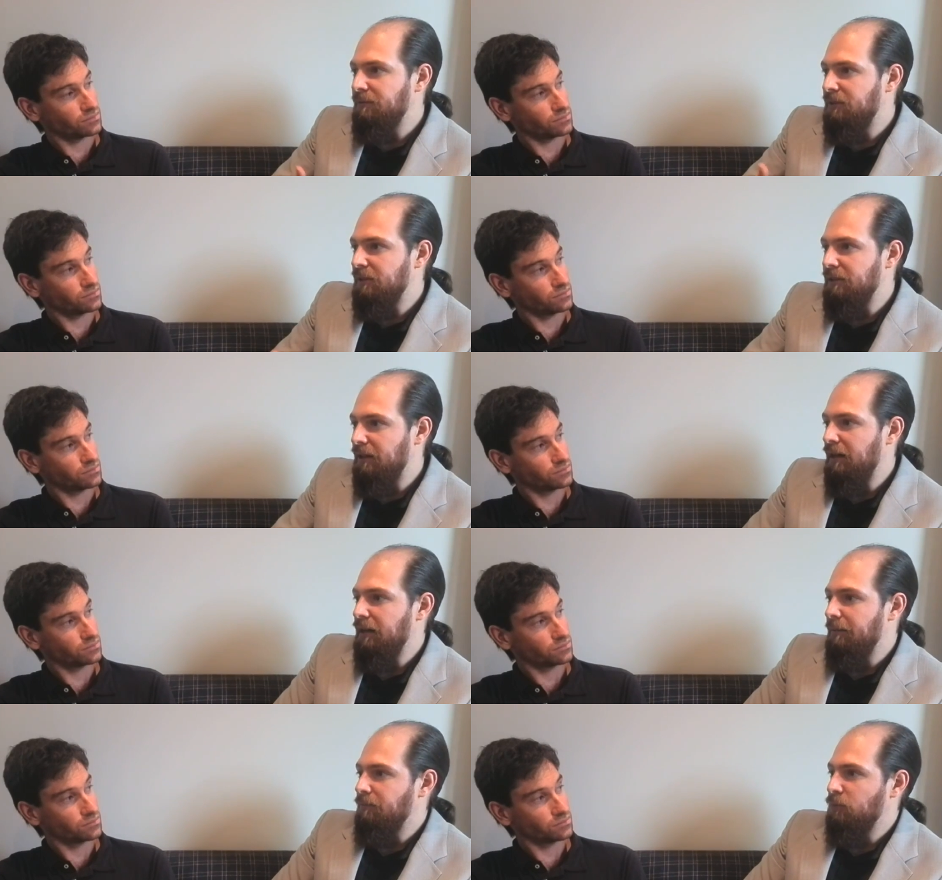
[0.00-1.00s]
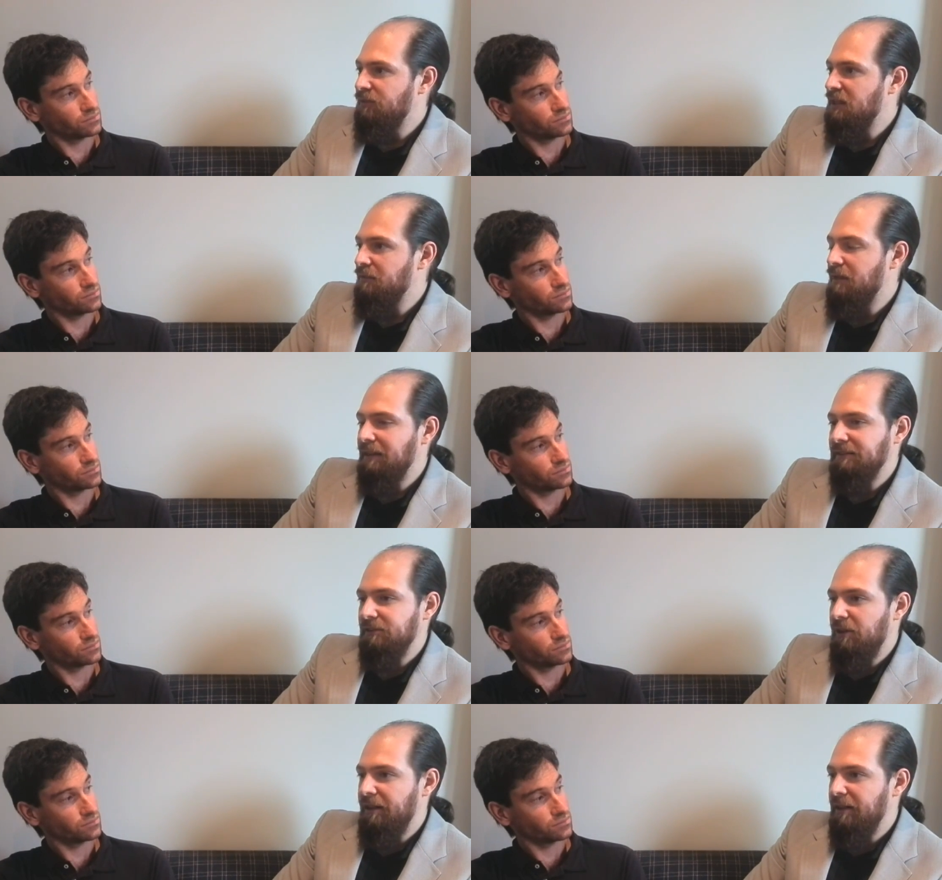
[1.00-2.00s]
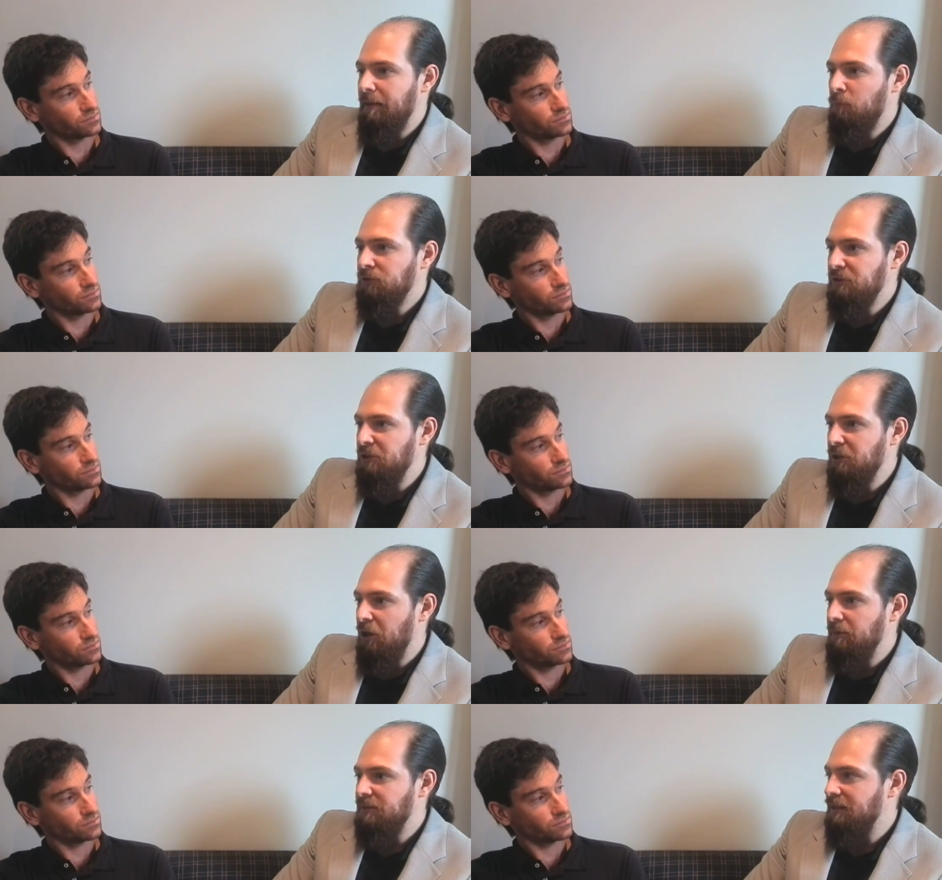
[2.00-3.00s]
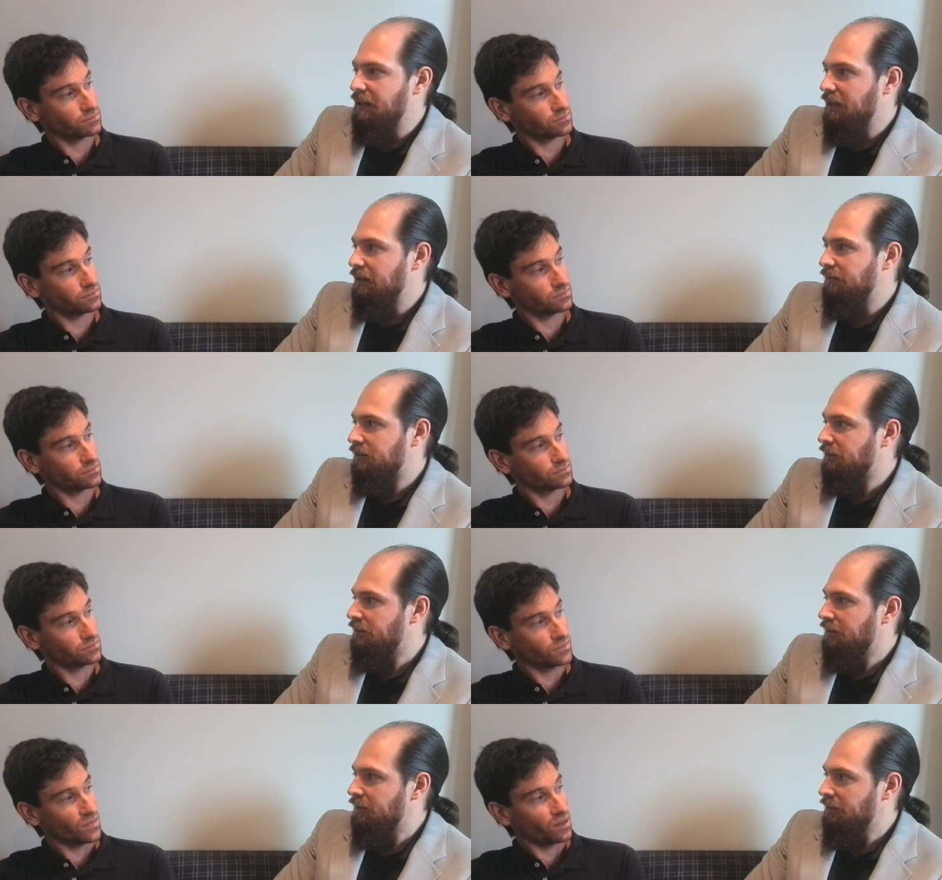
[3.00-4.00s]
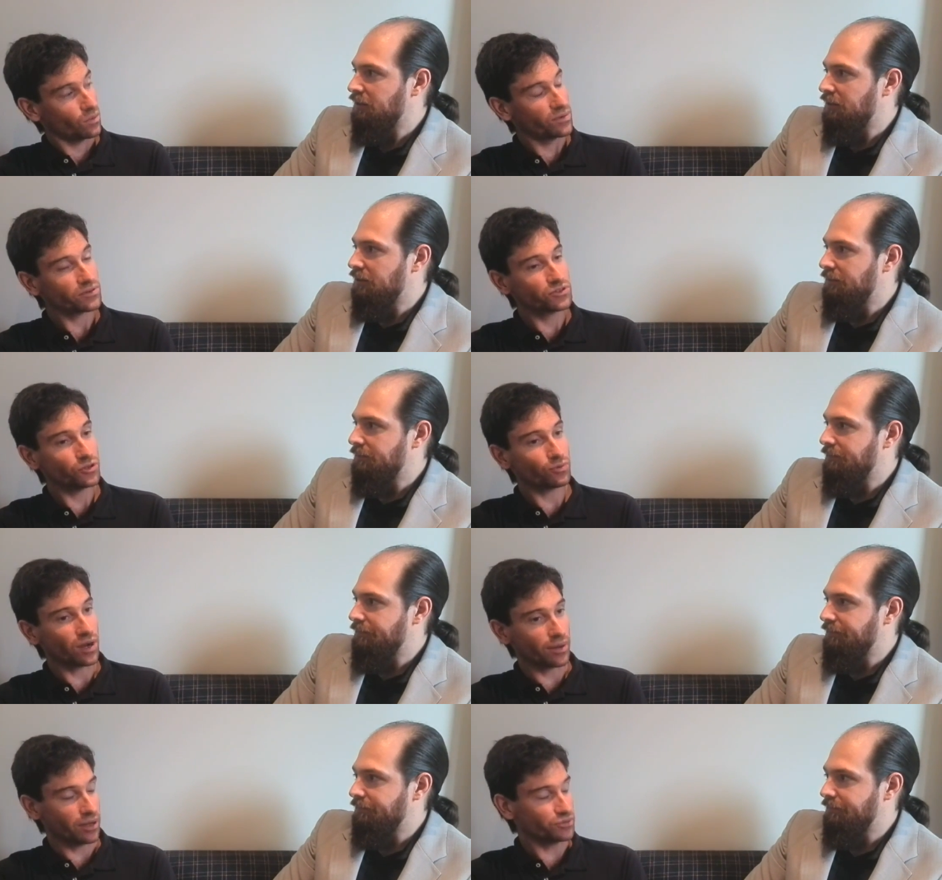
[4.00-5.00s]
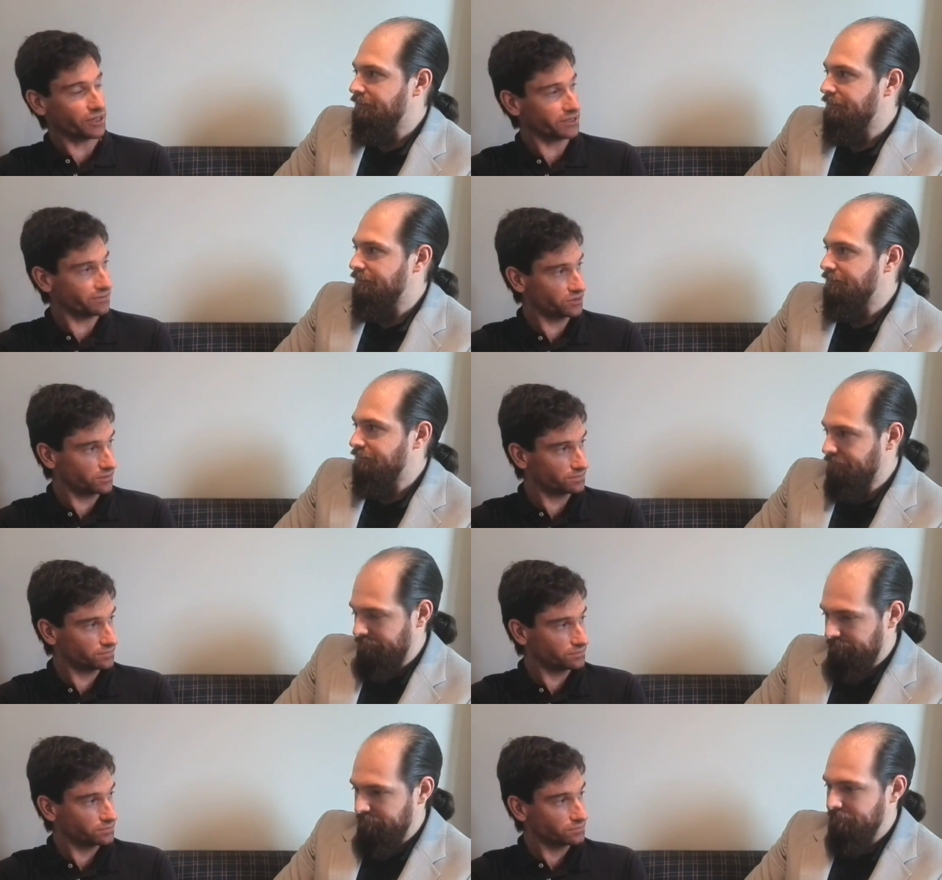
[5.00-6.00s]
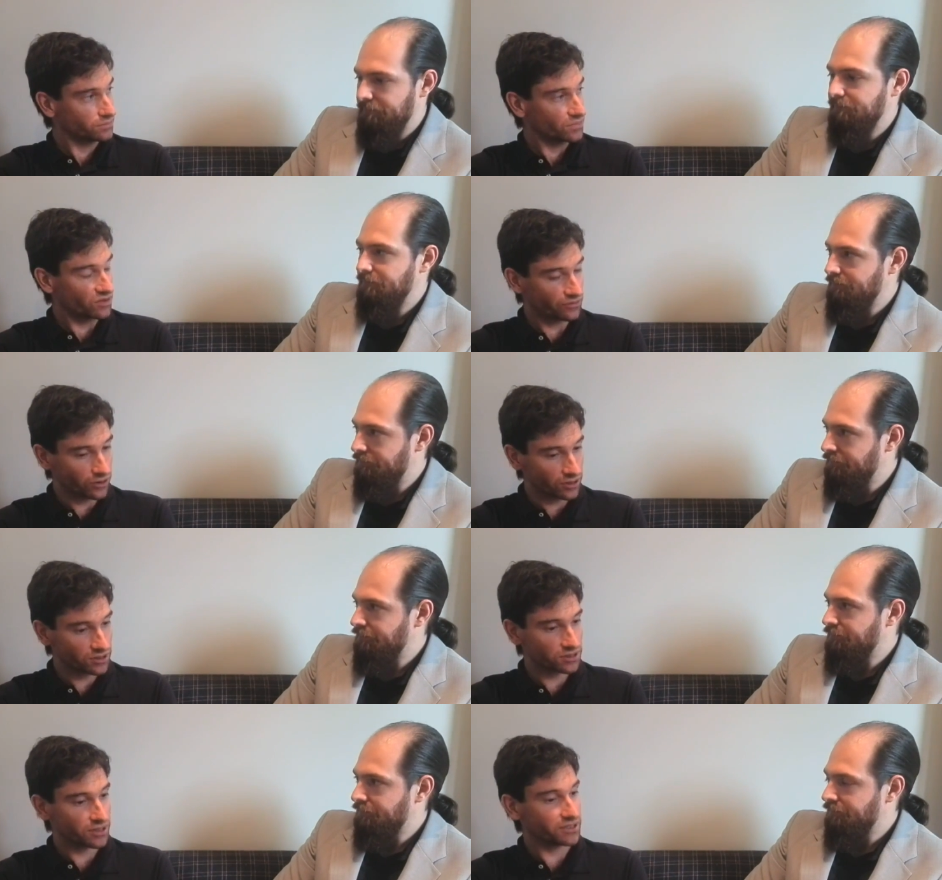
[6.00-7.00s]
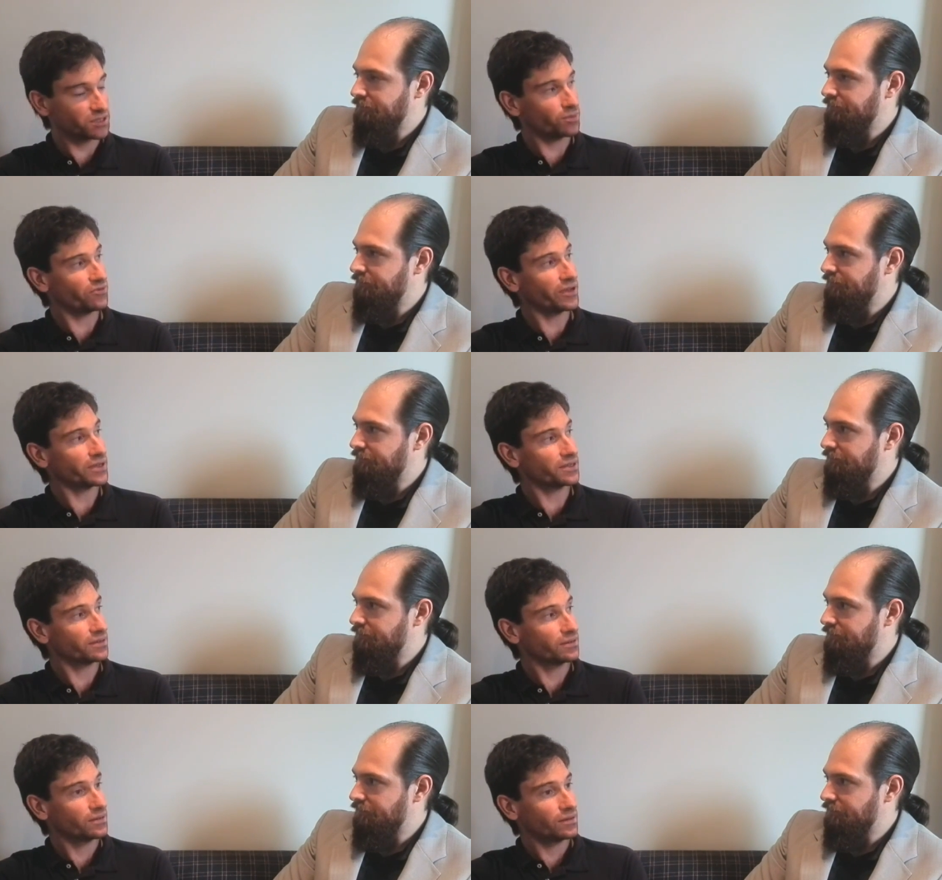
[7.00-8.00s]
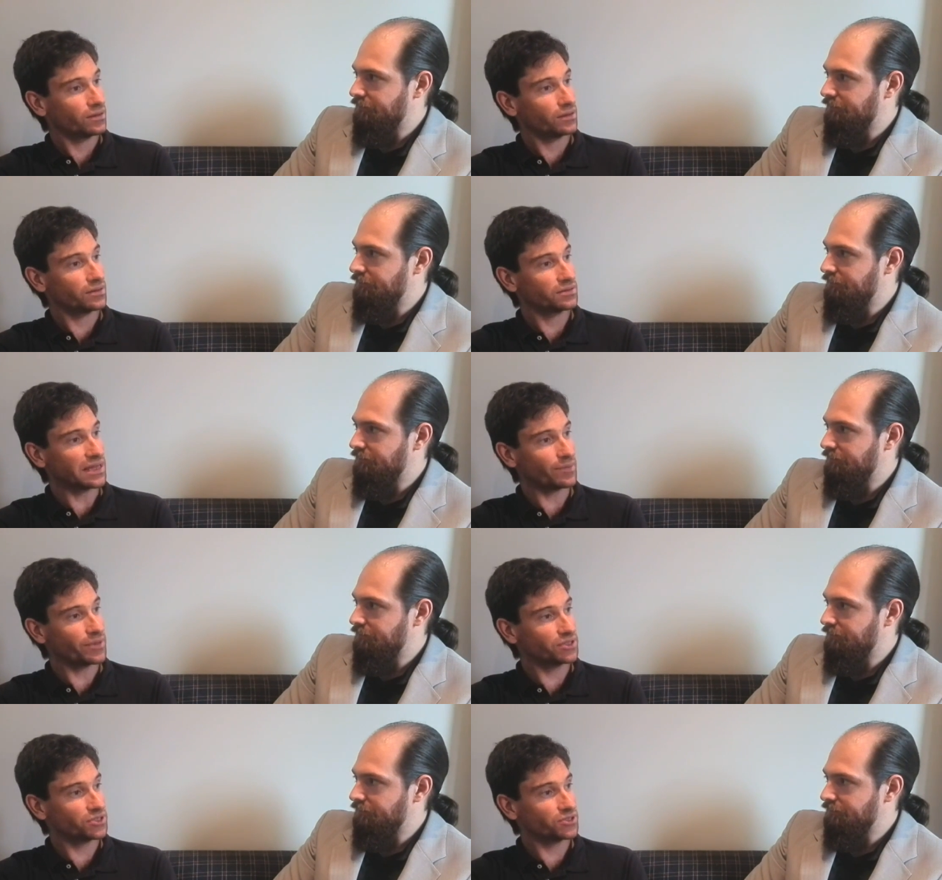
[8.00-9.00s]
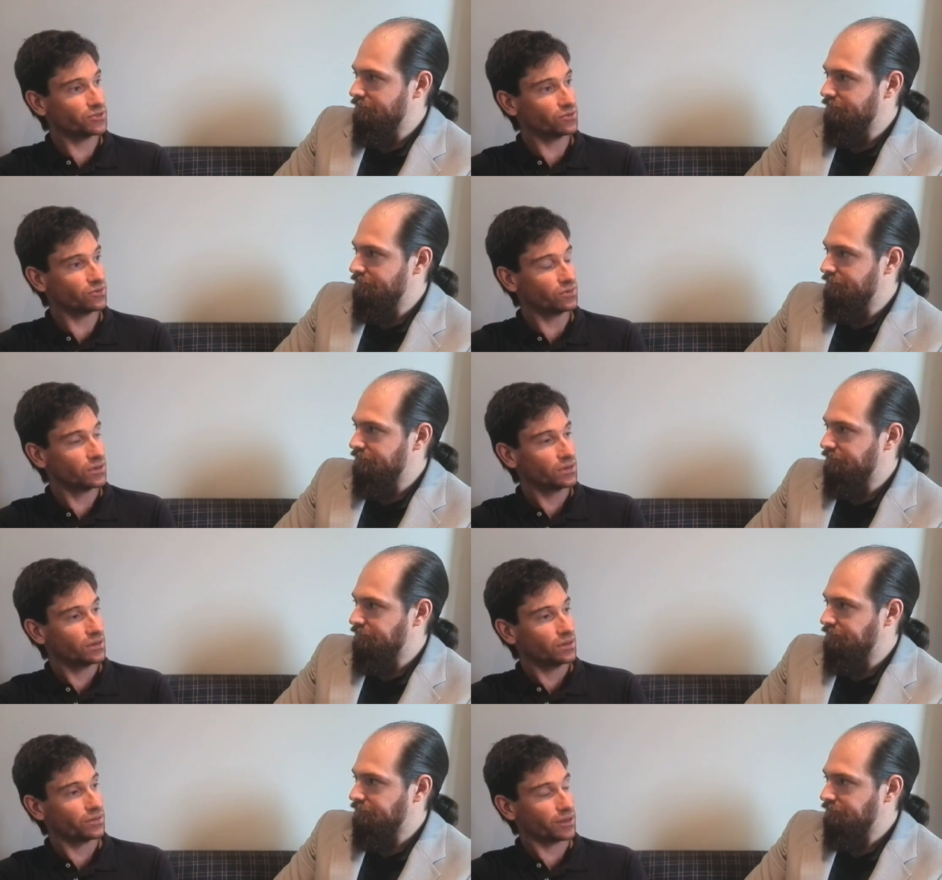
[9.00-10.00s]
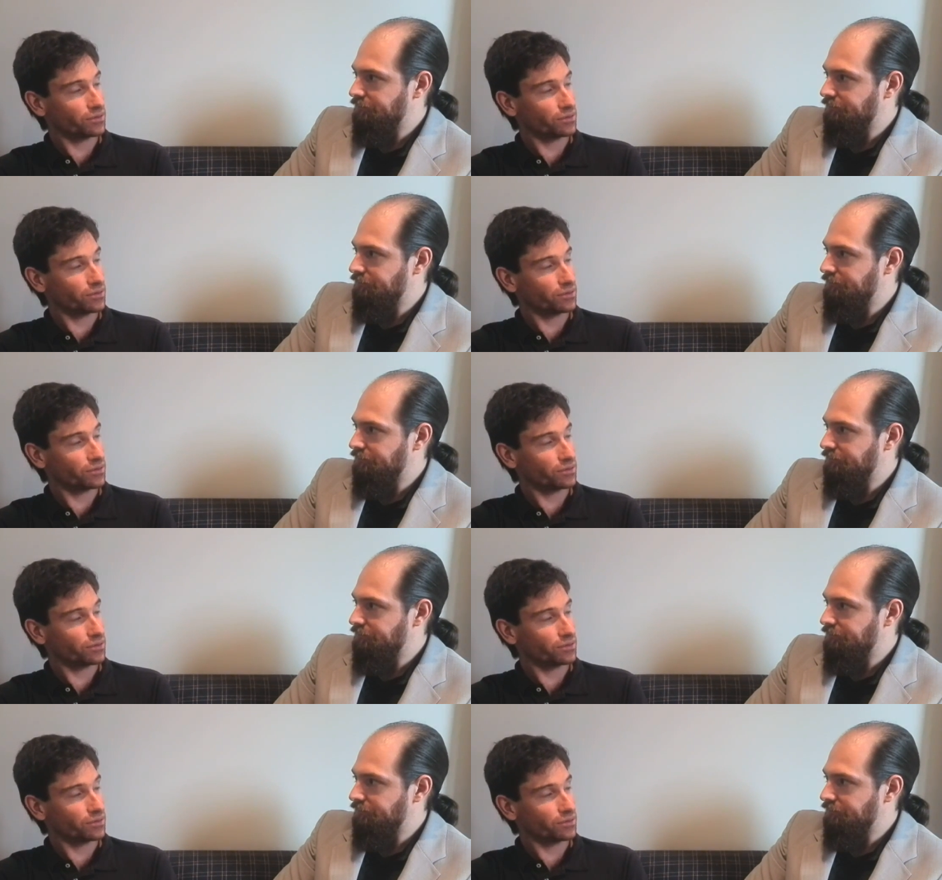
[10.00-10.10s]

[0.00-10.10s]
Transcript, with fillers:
Speaker 1: with the um, with the events? Like, um, what do you hope to get out of it?
Speaker 2: We've got two primary objectives. The first is to prevent damage to the